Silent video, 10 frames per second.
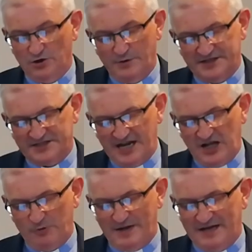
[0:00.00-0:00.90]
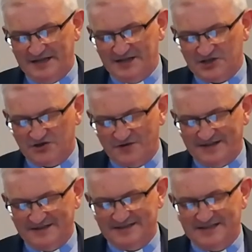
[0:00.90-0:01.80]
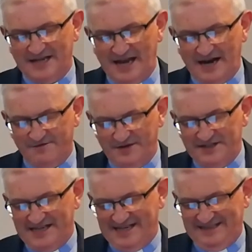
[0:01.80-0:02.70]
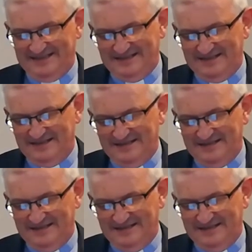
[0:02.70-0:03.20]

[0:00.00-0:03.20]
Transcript: to know his help and his strength every day.